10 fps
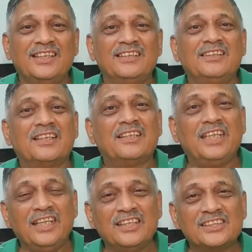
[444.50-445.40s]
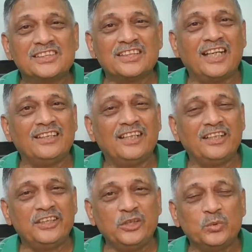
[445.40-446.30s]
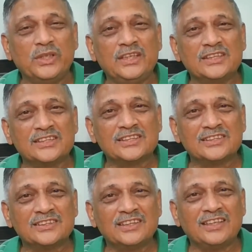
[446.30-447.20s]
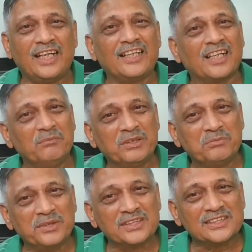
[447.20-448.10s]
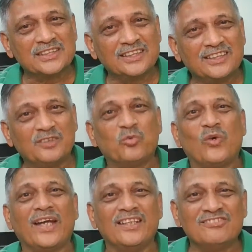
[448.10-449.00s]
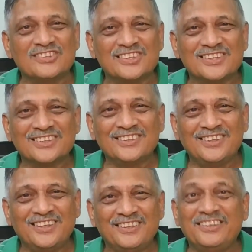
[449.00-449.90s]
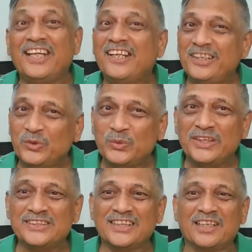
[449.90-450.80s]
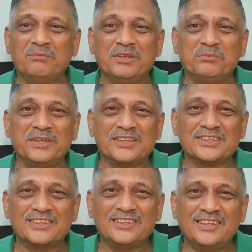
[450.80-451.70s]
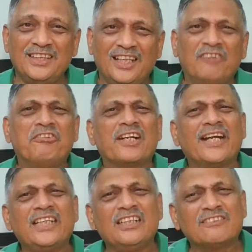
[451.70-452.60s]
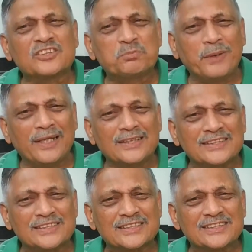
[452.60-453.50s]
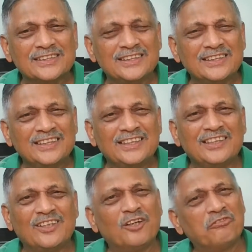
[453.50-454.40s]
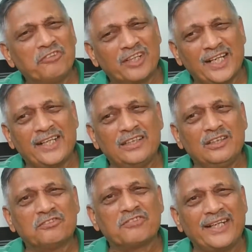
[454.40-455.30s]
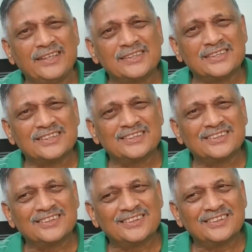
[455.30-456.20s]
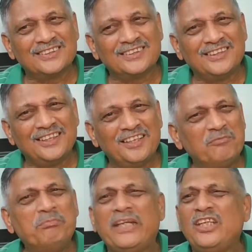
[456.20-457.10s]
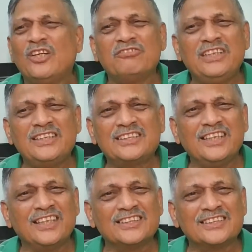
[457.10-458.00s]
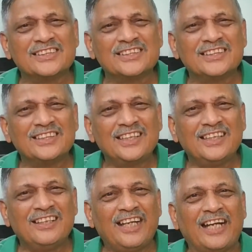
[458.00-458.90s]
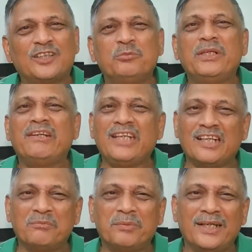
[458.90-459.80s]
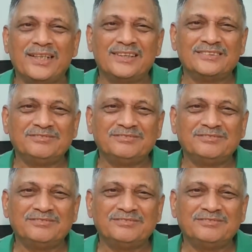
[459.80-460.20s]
the kings and their duties and commitments, the wives, their duties and commitments, a variety of spells, a variety of kinds. Many of these things had to be recompiled.